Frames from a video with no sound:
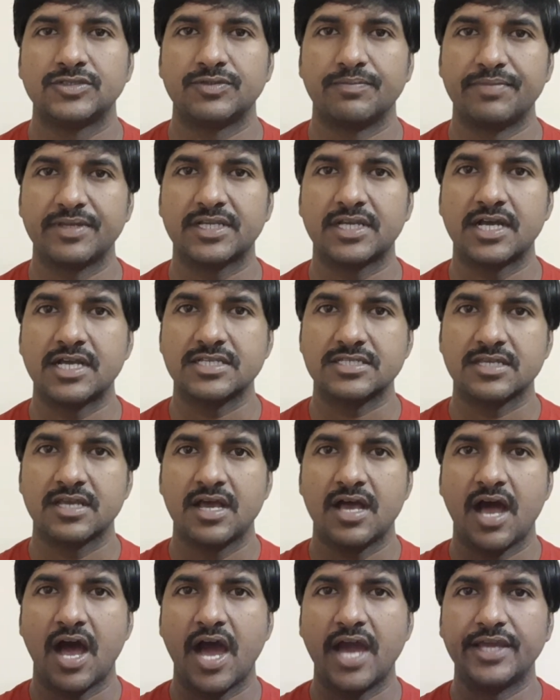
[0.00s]
Because
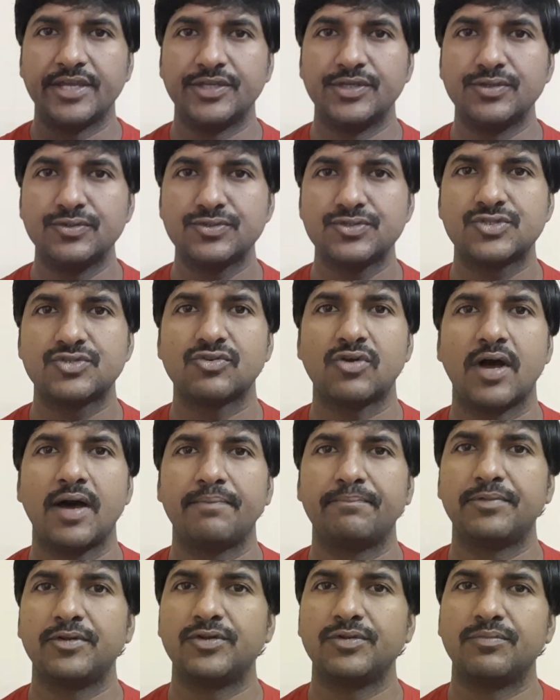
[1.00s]
I used to
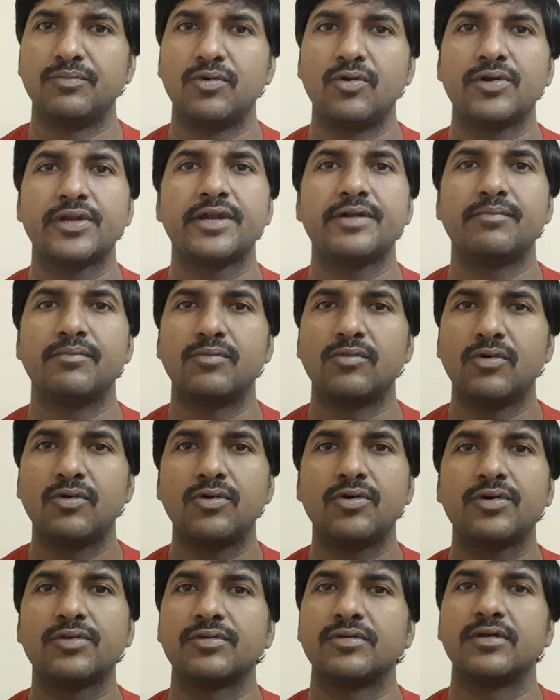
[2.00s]
upload more and
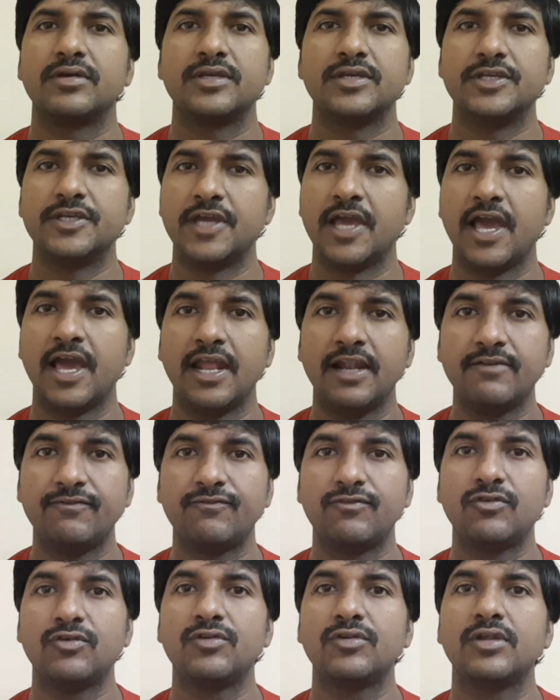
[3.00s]
more
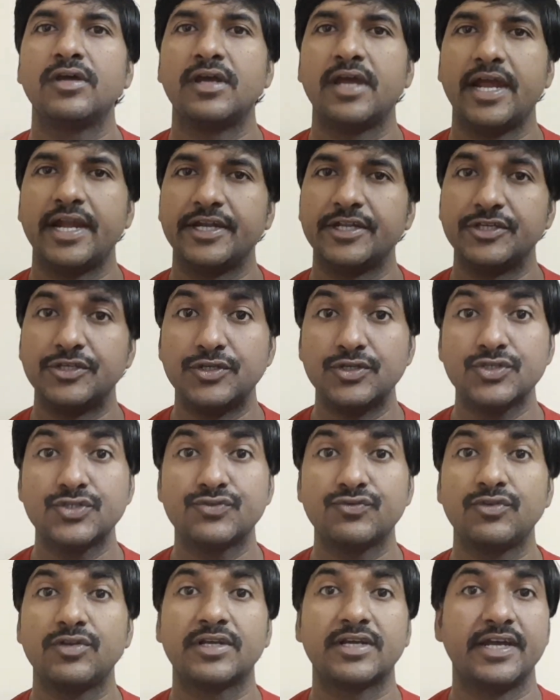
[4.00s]
helpful and
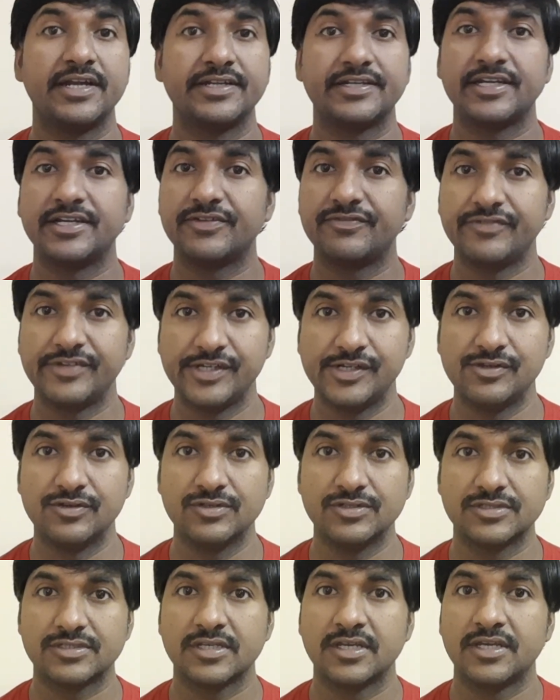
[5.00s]
useful content
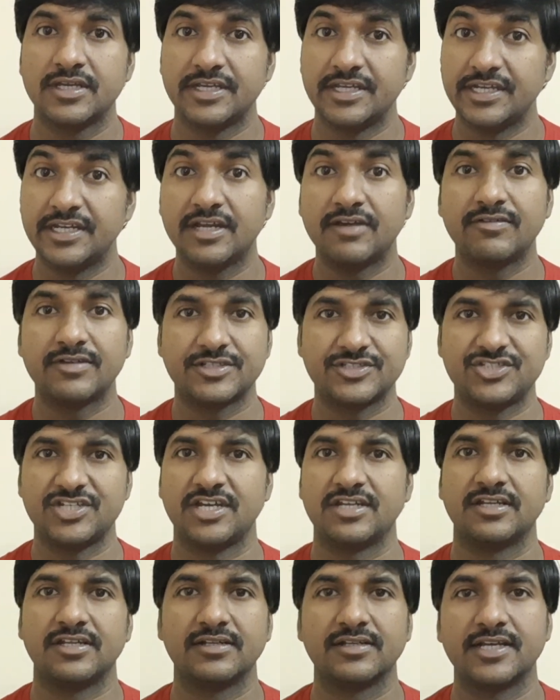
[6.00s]
videos in our
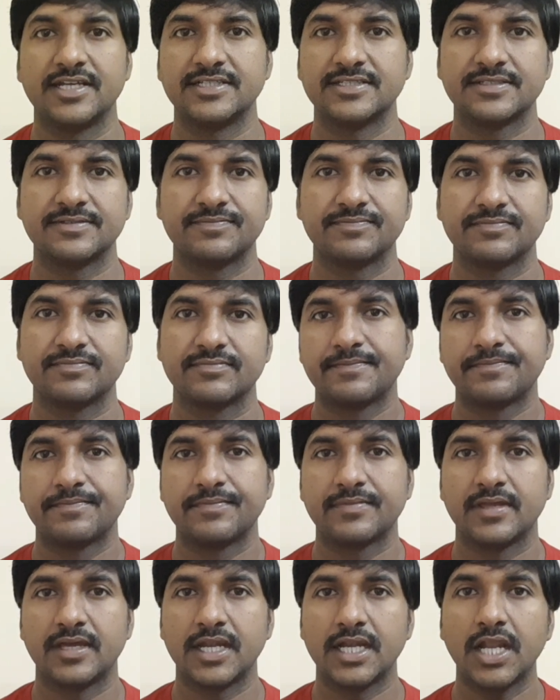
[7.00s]
channel, guys.
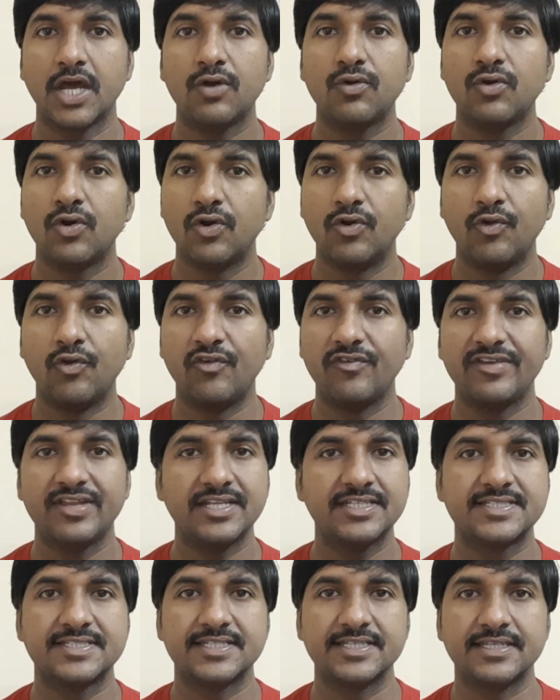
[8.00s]
Now we
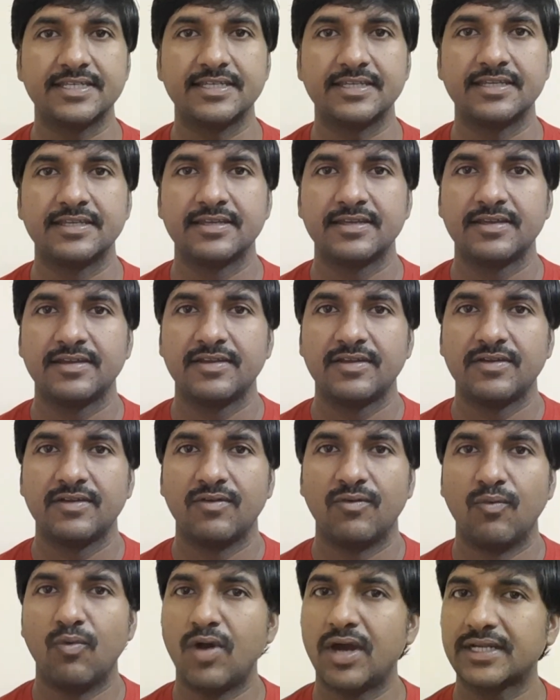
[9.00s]
will see
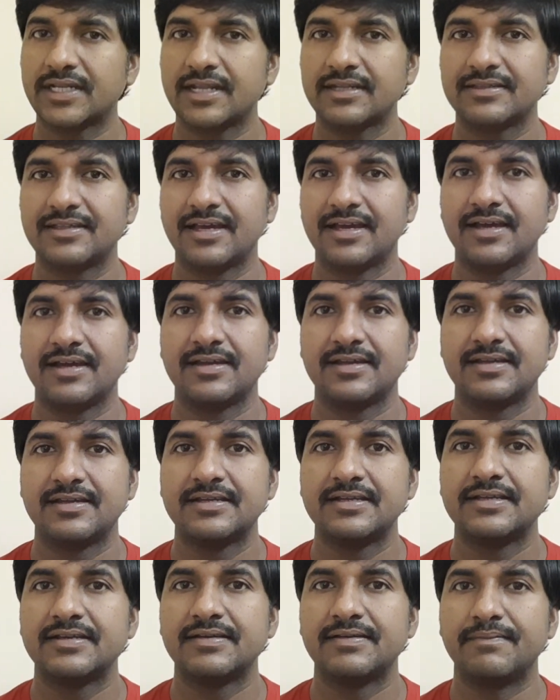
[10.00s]
what are the
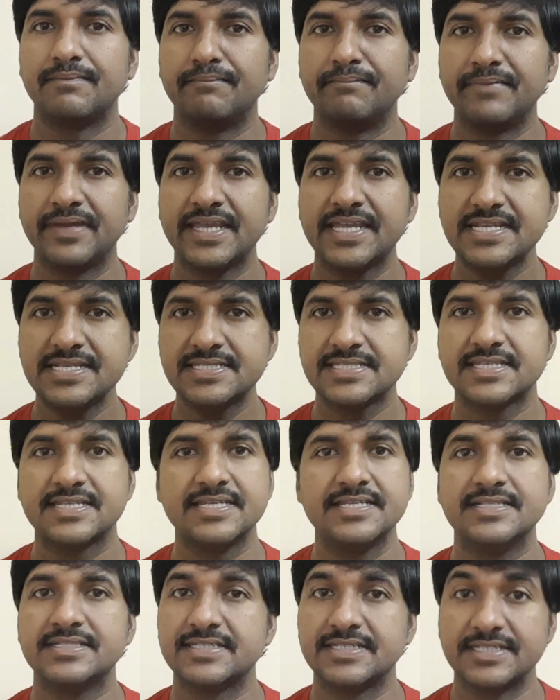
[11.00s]
main
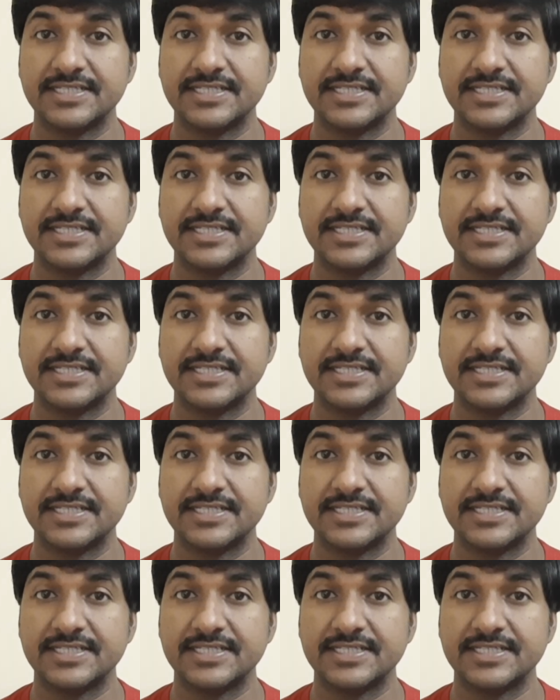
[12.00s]
skills